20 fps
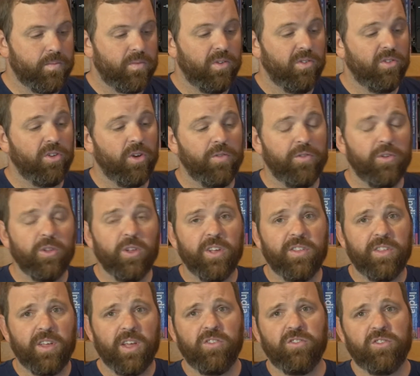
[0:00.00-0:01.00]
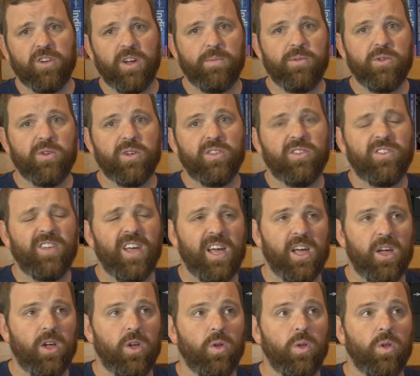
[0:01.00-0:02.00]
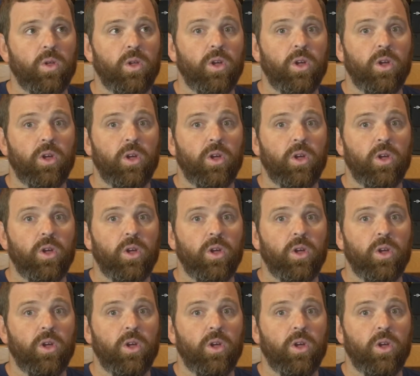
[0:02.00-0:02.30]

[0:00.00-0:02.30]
So if you look at the histogram, you can tell